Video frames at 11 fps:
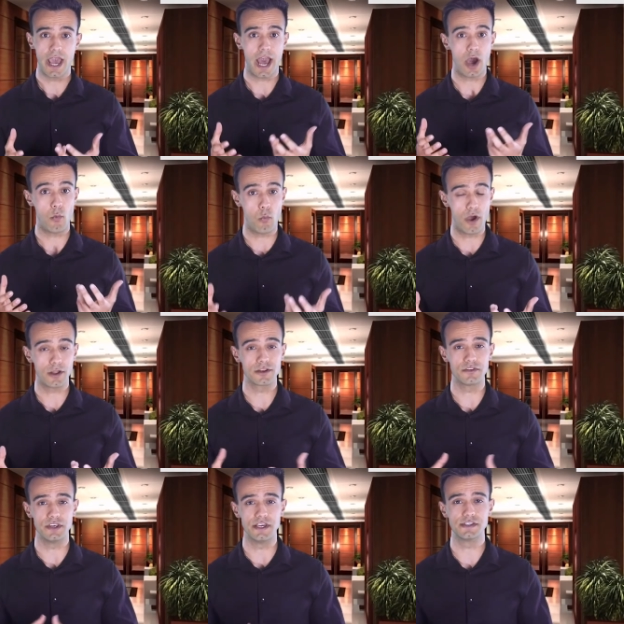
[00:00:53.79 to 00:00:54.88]
how well are
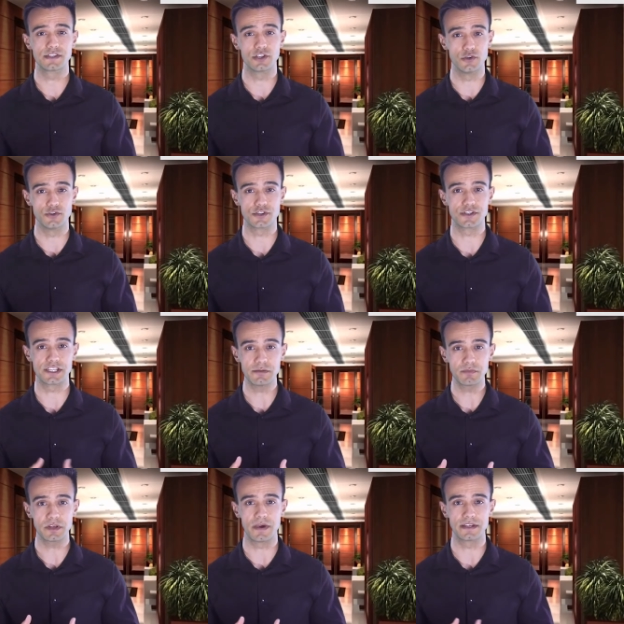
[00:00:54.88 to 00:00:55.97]
these solutions
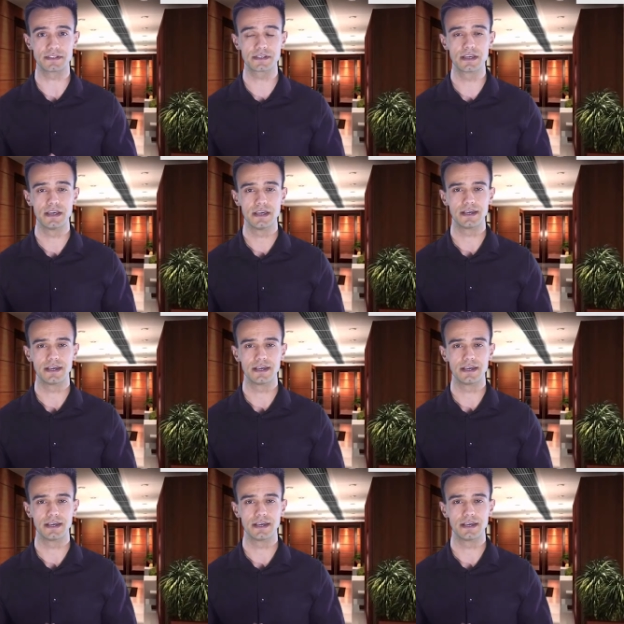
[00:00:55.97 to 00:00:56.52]
implemented